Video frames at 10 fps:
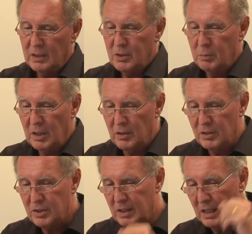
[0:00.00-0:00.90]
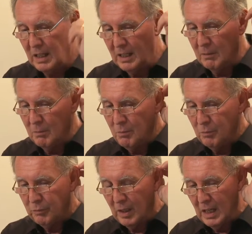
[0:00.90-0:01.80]
to be honest,
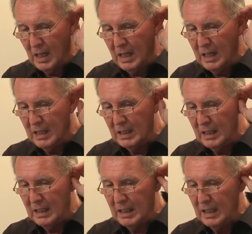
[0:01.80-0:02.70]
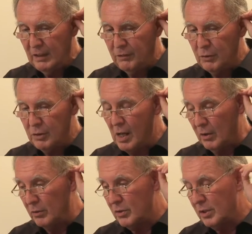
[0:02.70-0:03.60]
if you
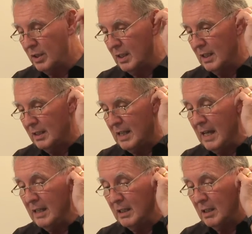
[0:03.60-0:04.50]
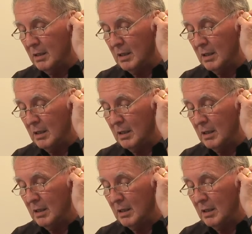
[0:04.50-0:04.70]
don't, then